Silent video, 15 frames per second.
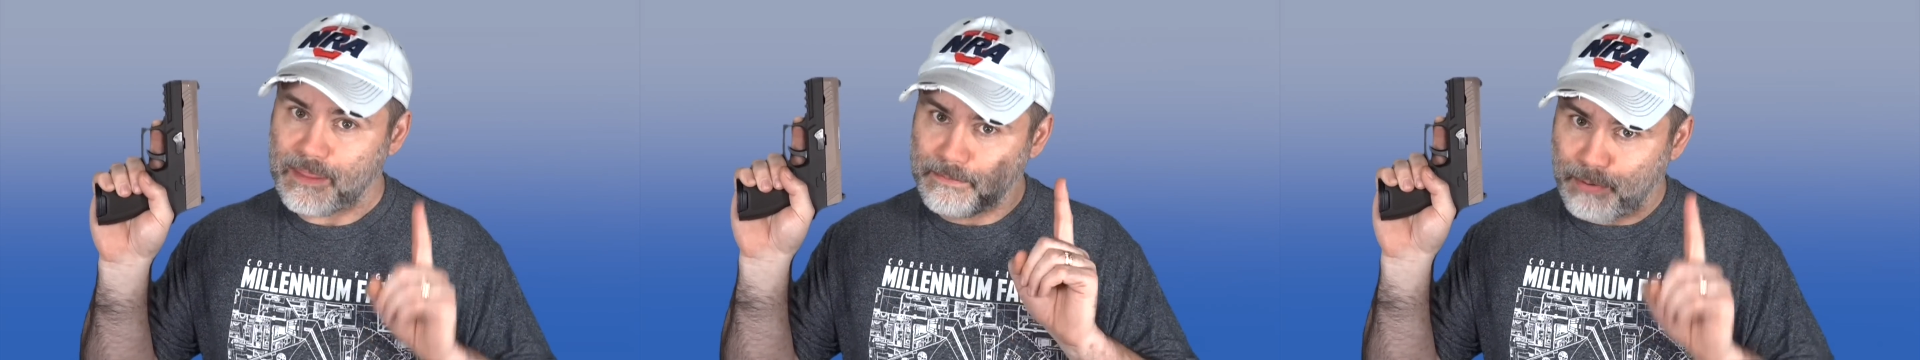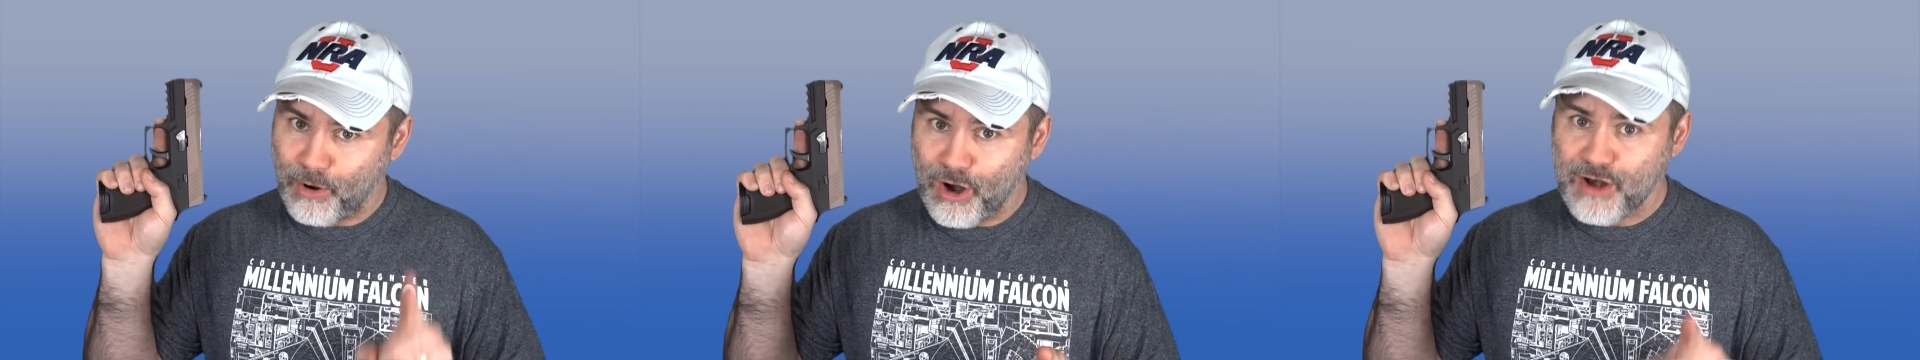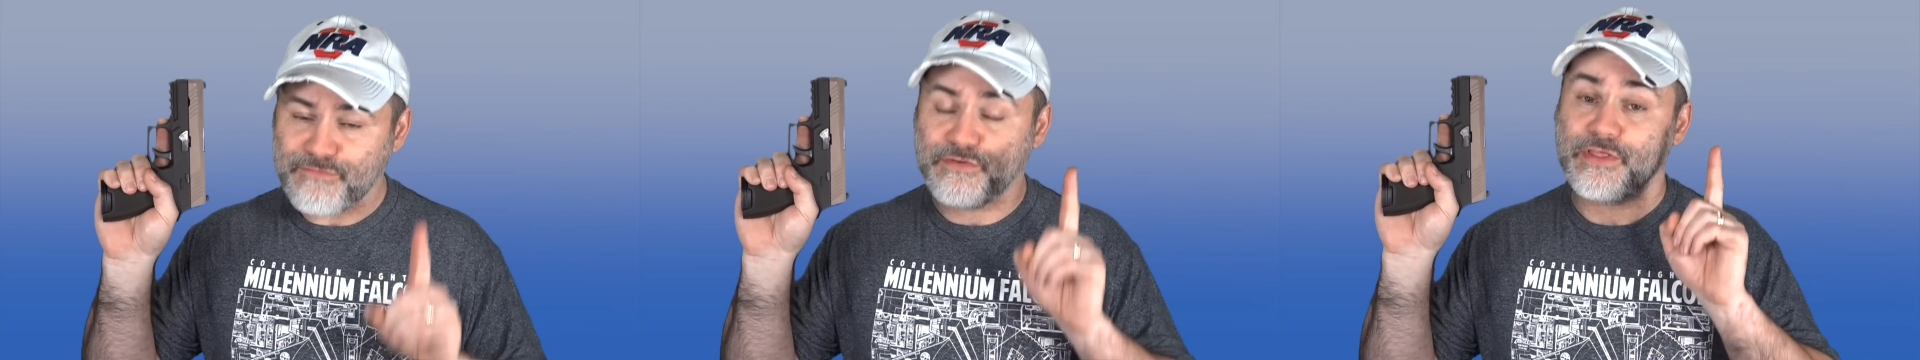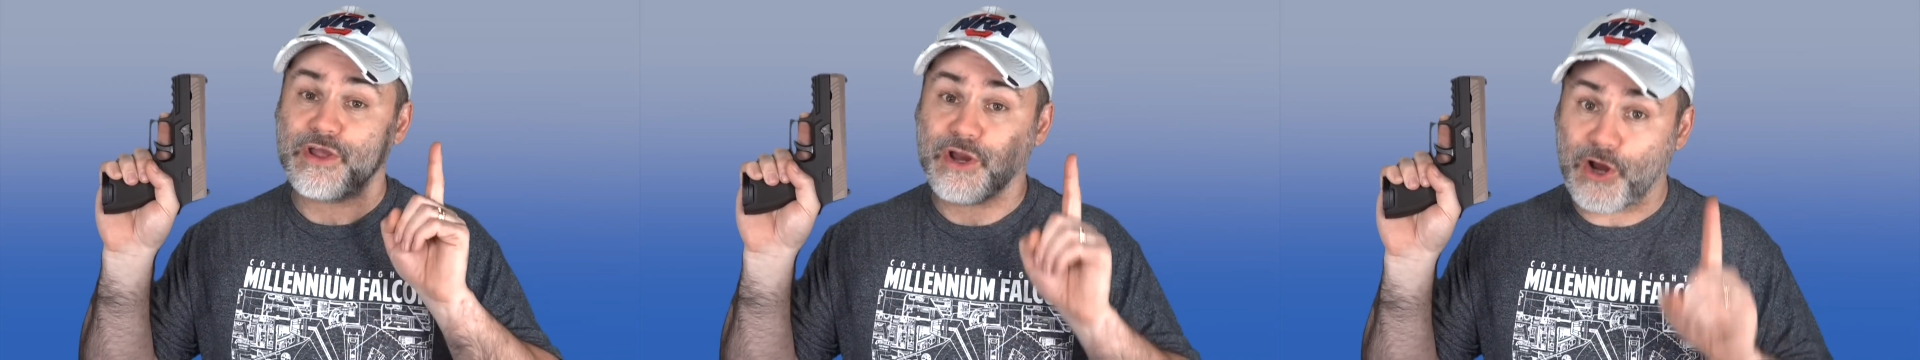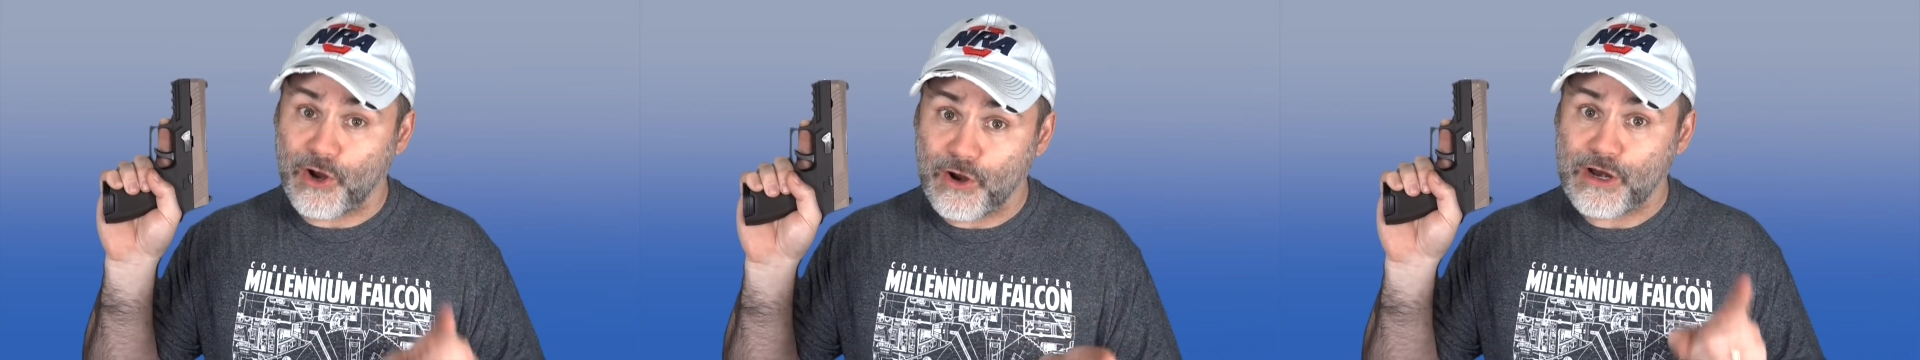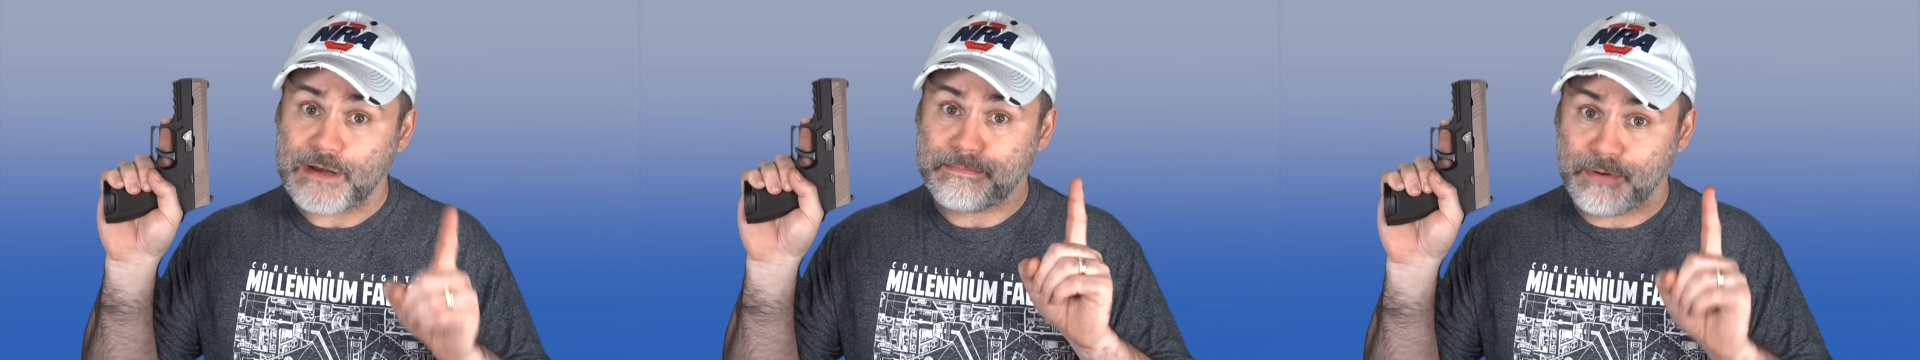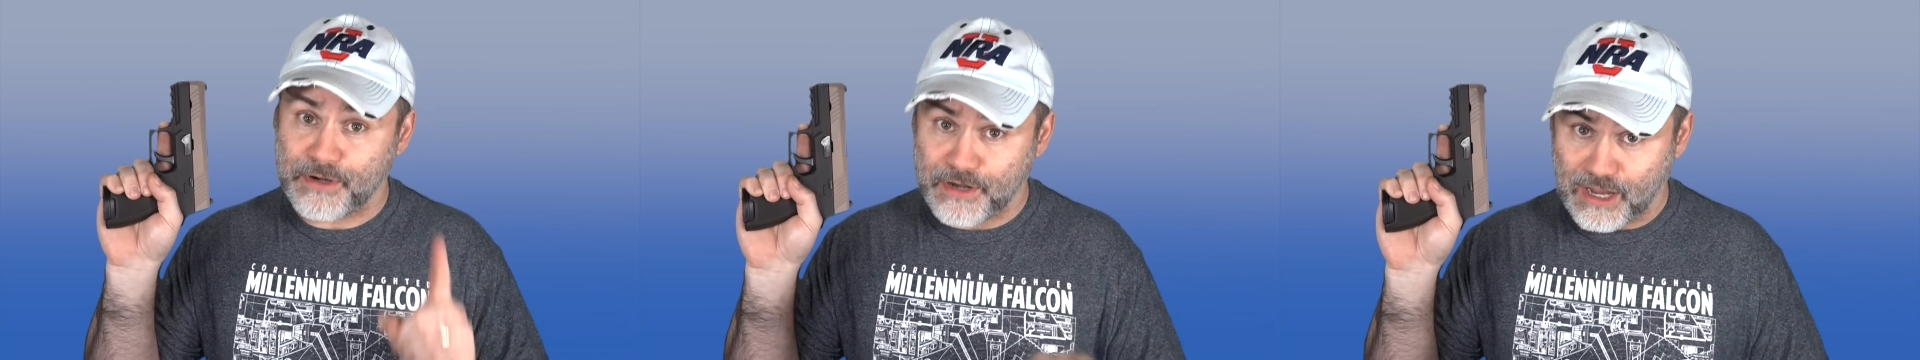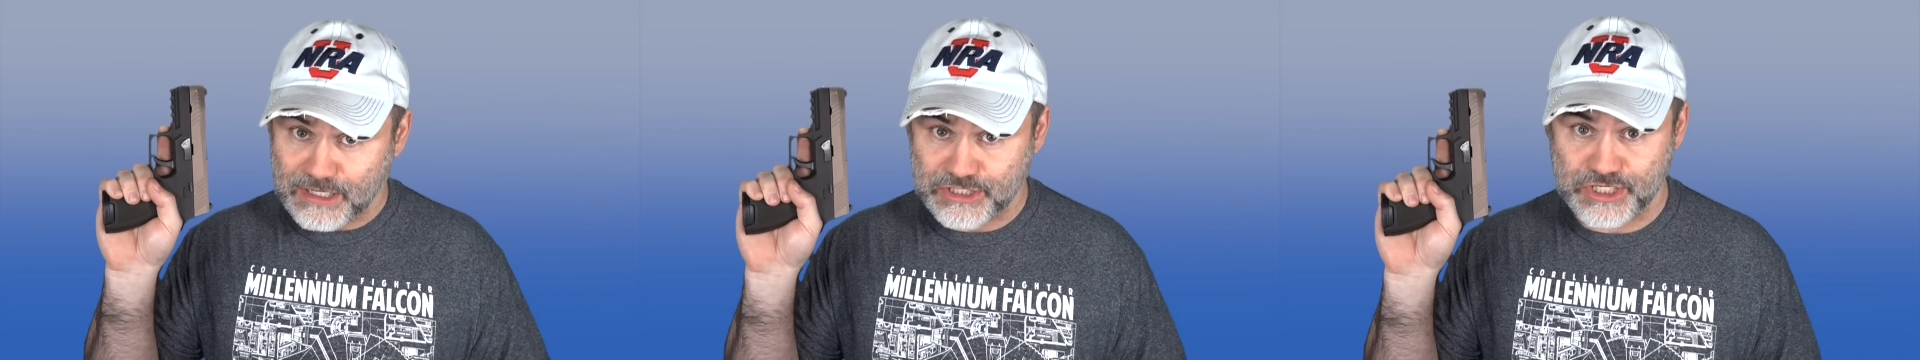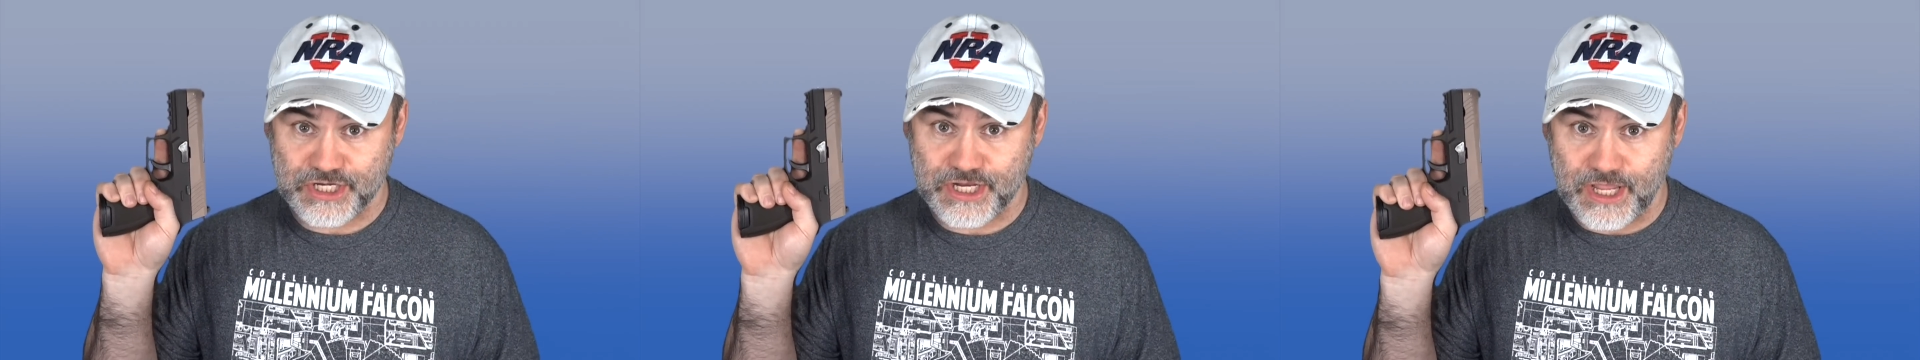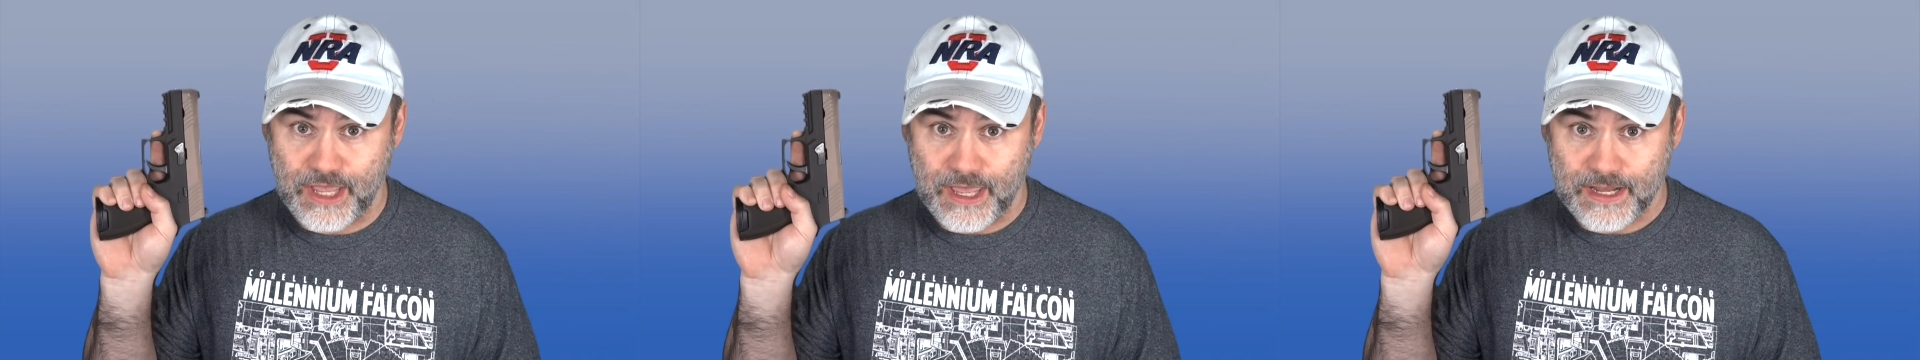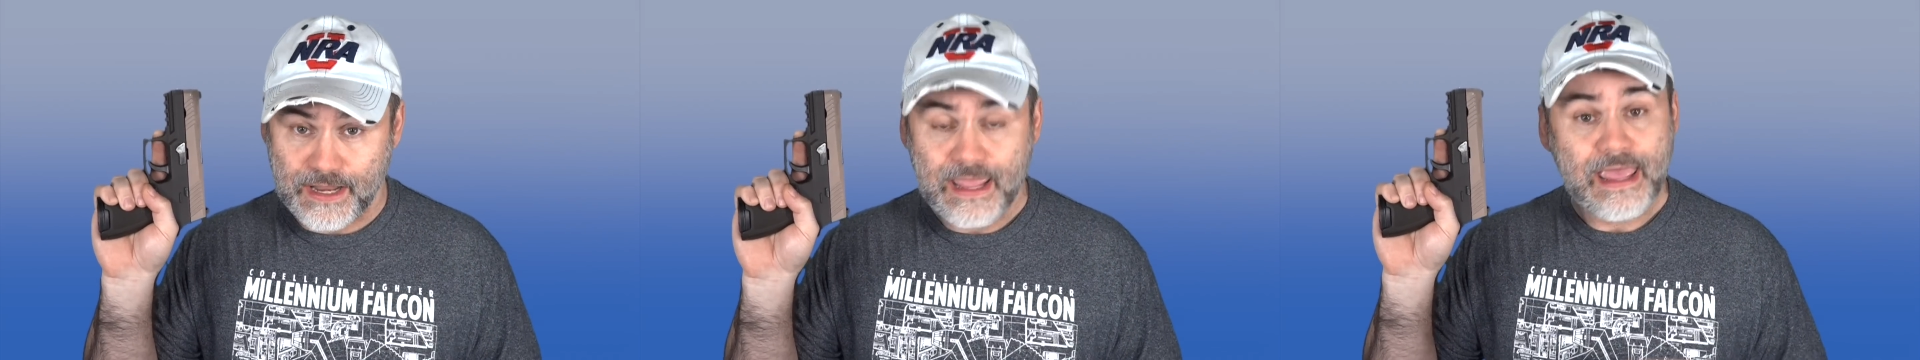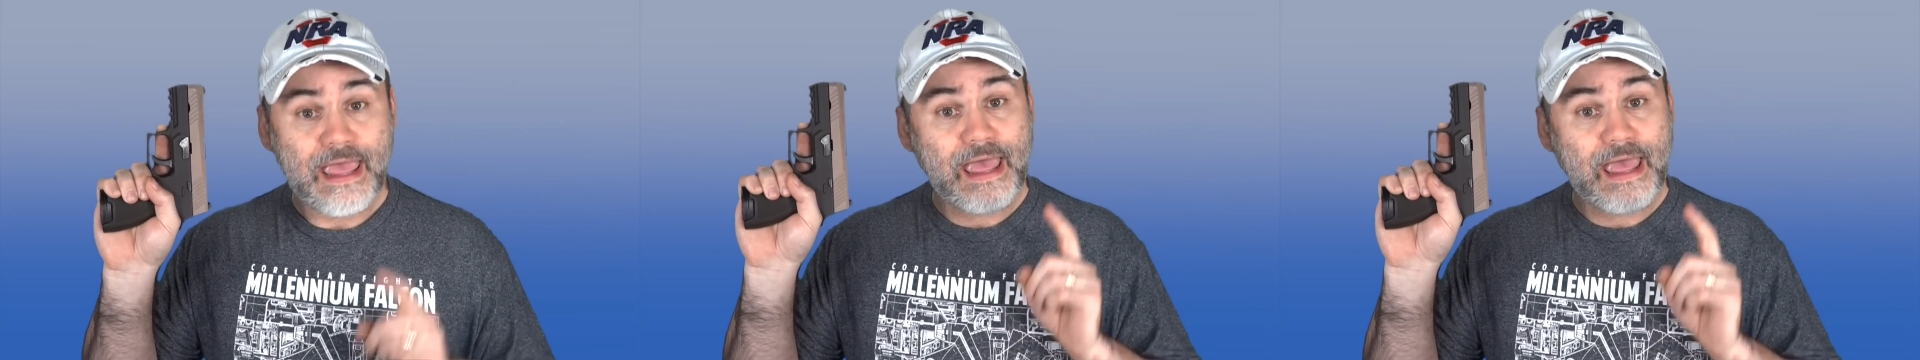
the part for the current production gun.